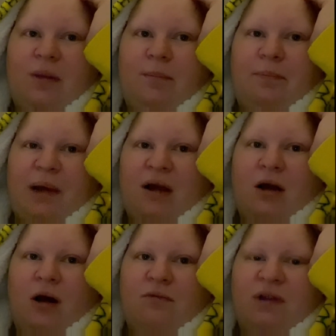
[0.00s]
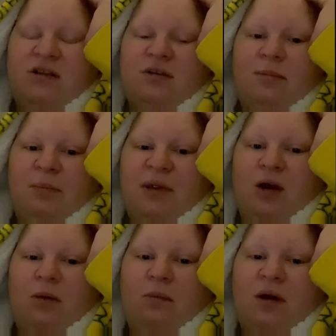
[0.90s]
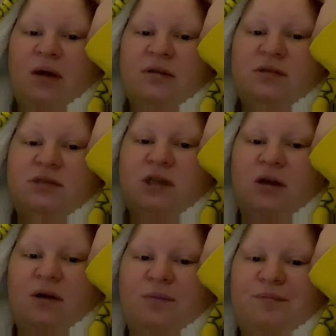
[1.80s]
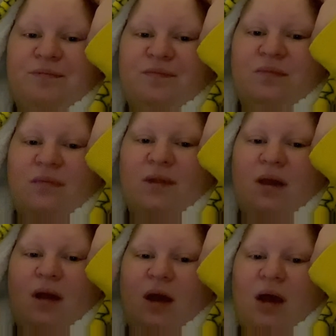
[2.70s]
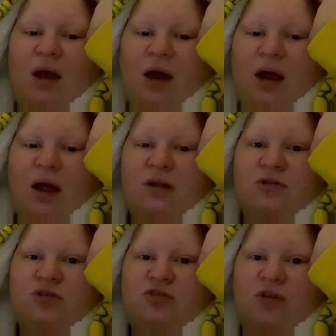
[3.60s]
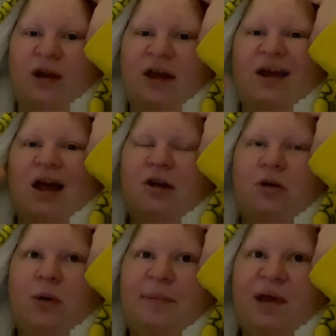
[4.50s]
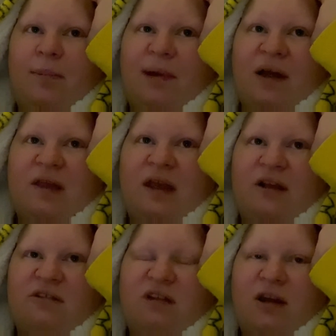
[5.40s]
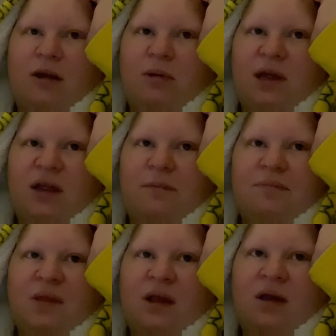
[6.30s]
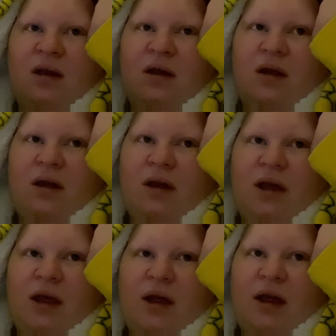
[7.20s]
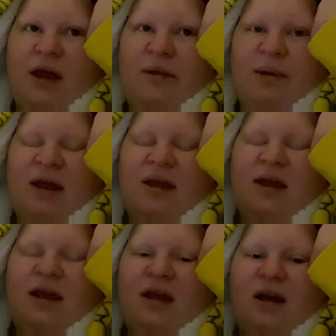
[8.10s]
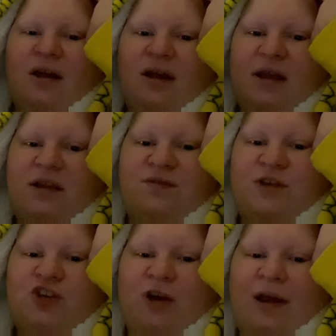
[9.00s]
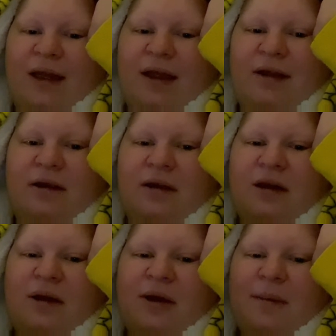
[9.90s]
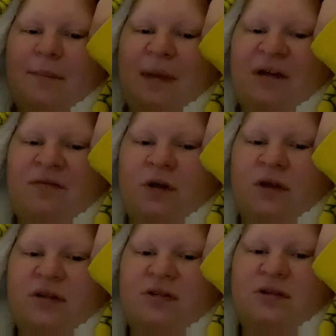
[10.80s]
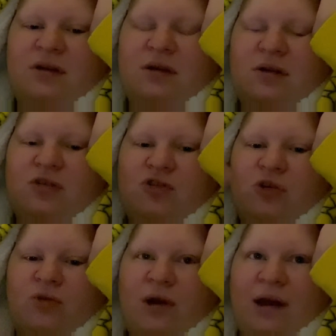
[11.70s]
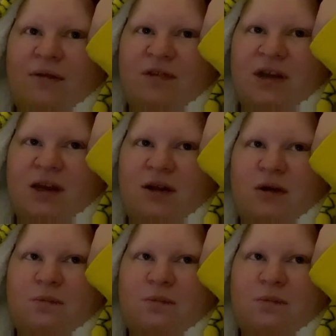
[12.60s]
I can't read some of my own words, so I'll just try. I know a bit about case anyway. Anyway, here is for trying my first true crime video.